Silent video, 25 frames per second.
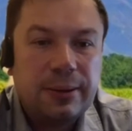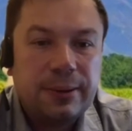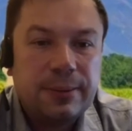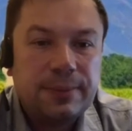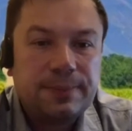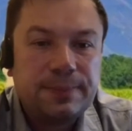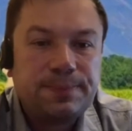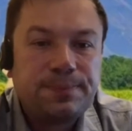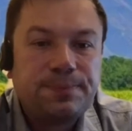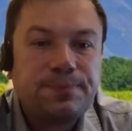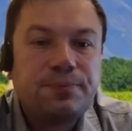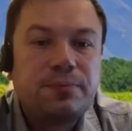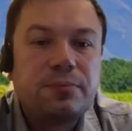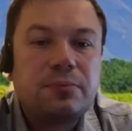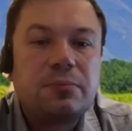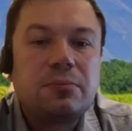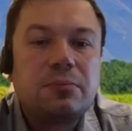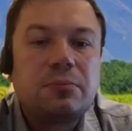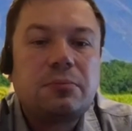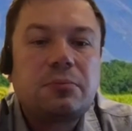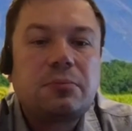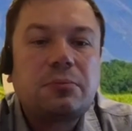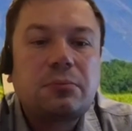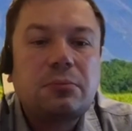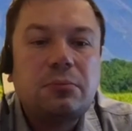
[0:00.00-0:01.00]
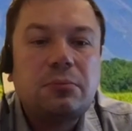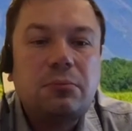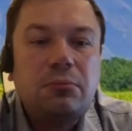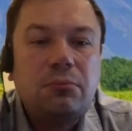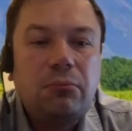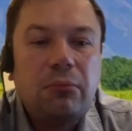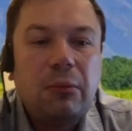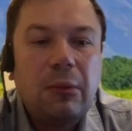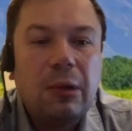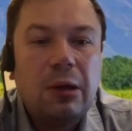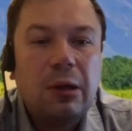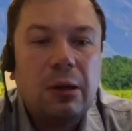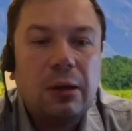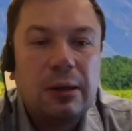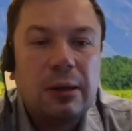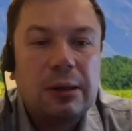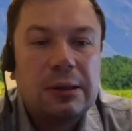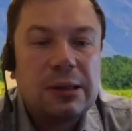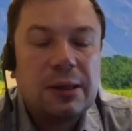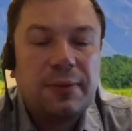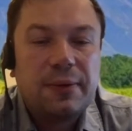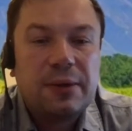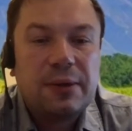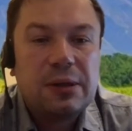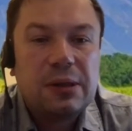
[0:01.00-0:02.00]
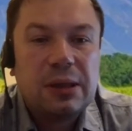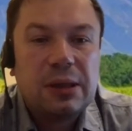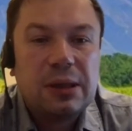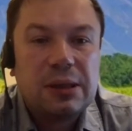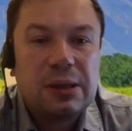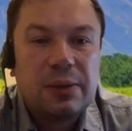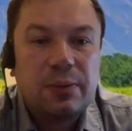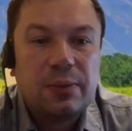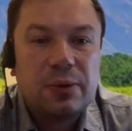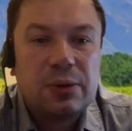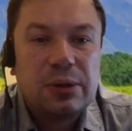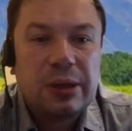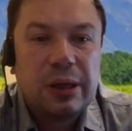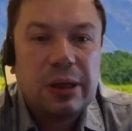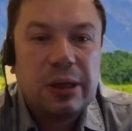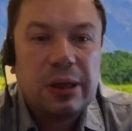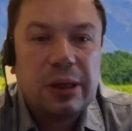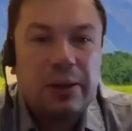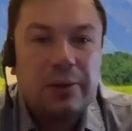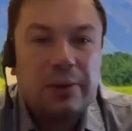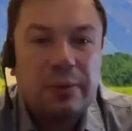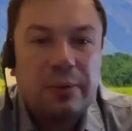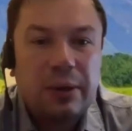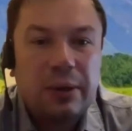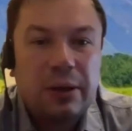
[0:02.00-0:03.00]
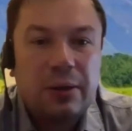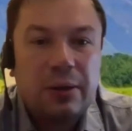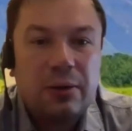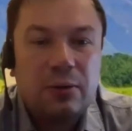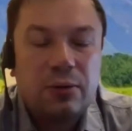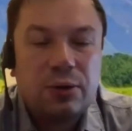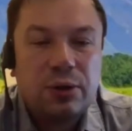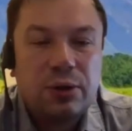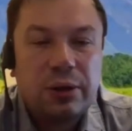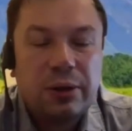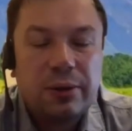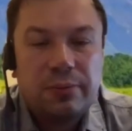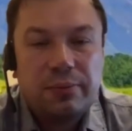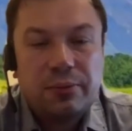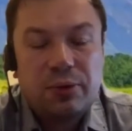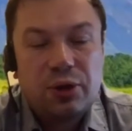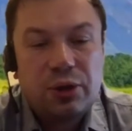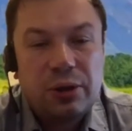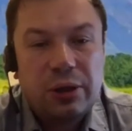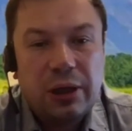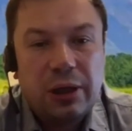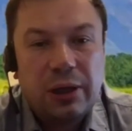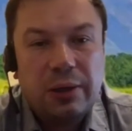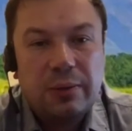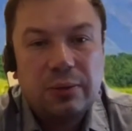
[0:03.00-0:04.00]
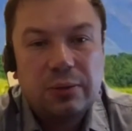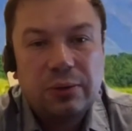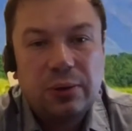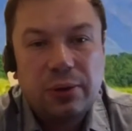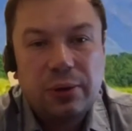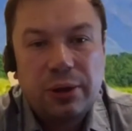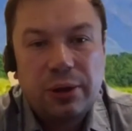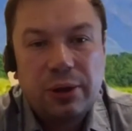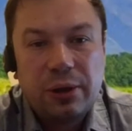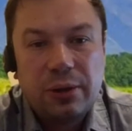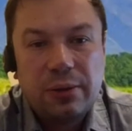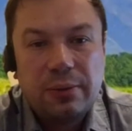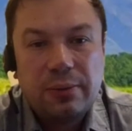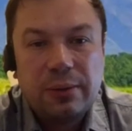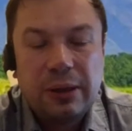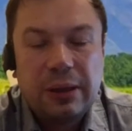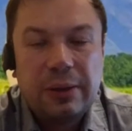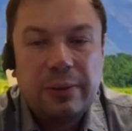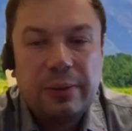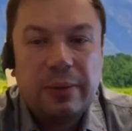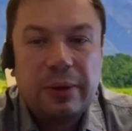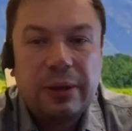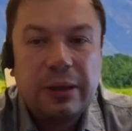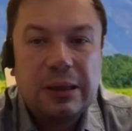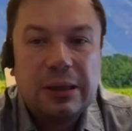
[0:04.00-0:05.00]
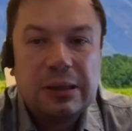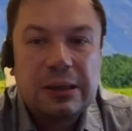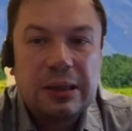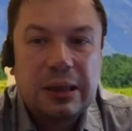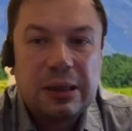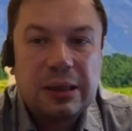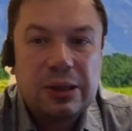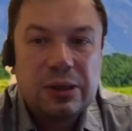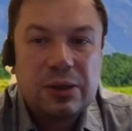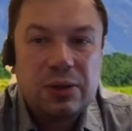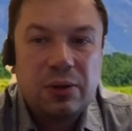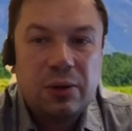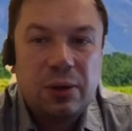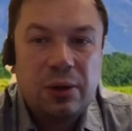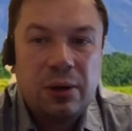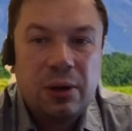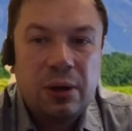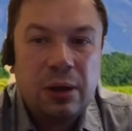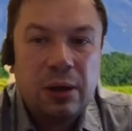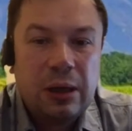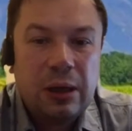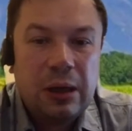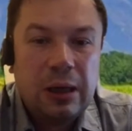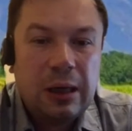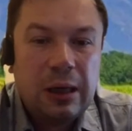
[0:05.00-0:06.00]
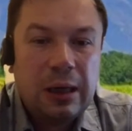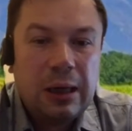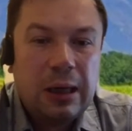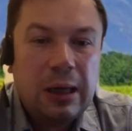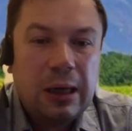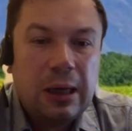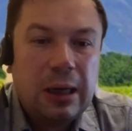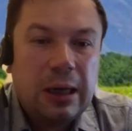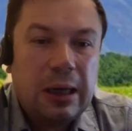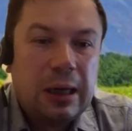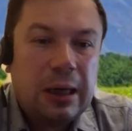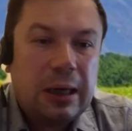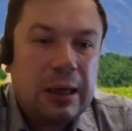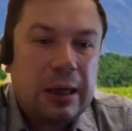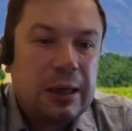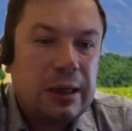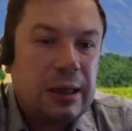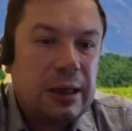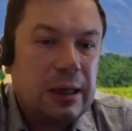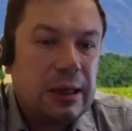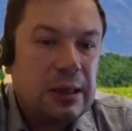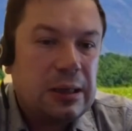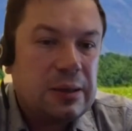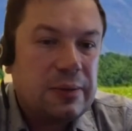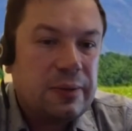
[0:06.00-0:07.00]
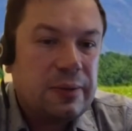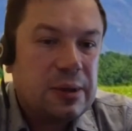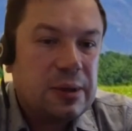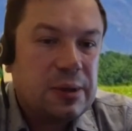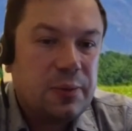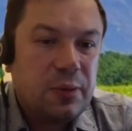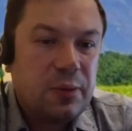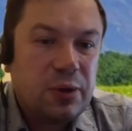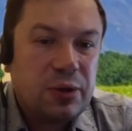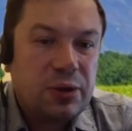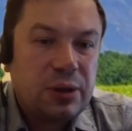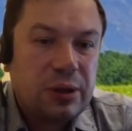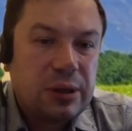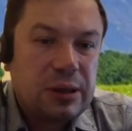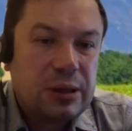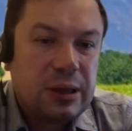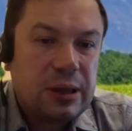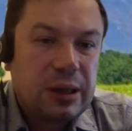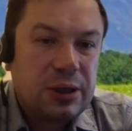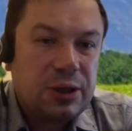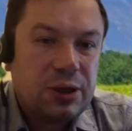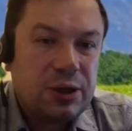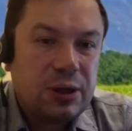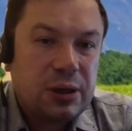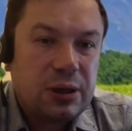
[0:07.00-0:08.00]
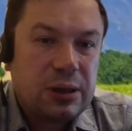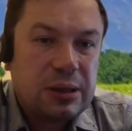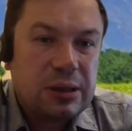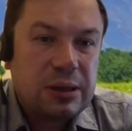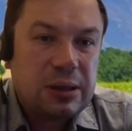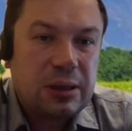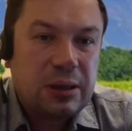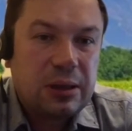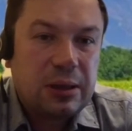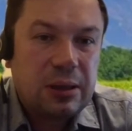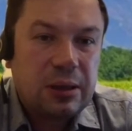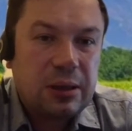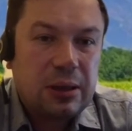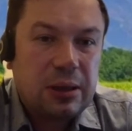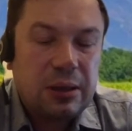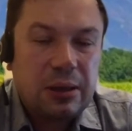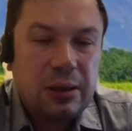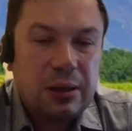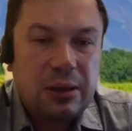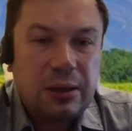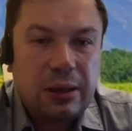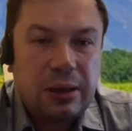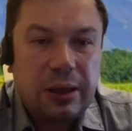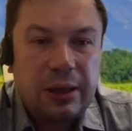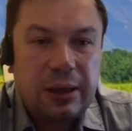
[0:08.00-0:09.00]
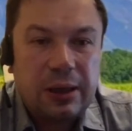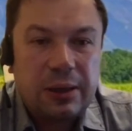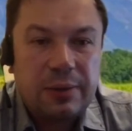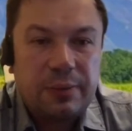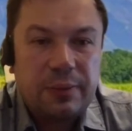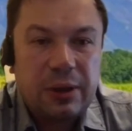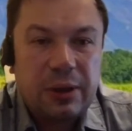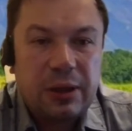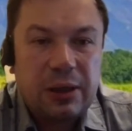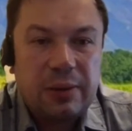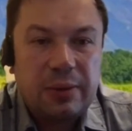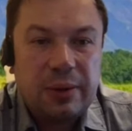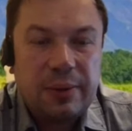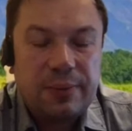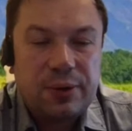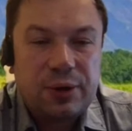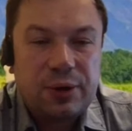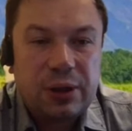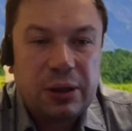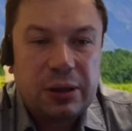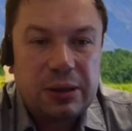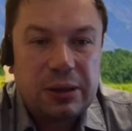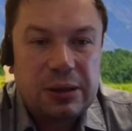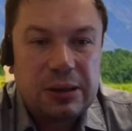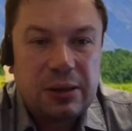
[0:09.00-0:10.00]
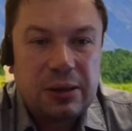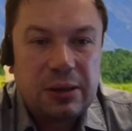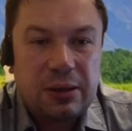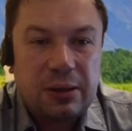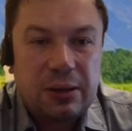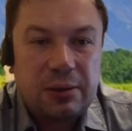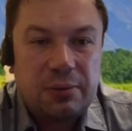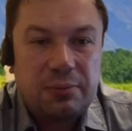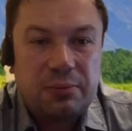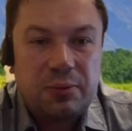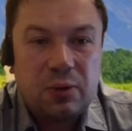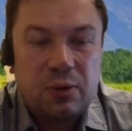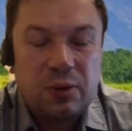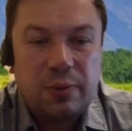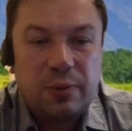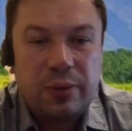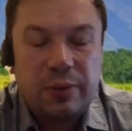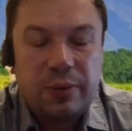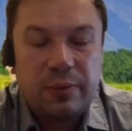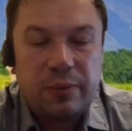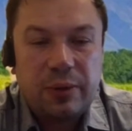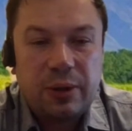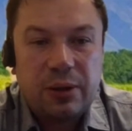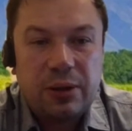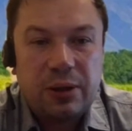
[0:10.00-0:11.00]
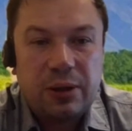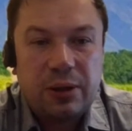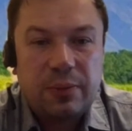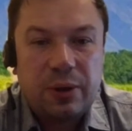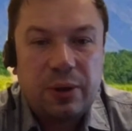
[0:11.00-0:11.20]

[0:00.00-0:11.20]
and we can include everything there we want to check. And then we create the logs, the console.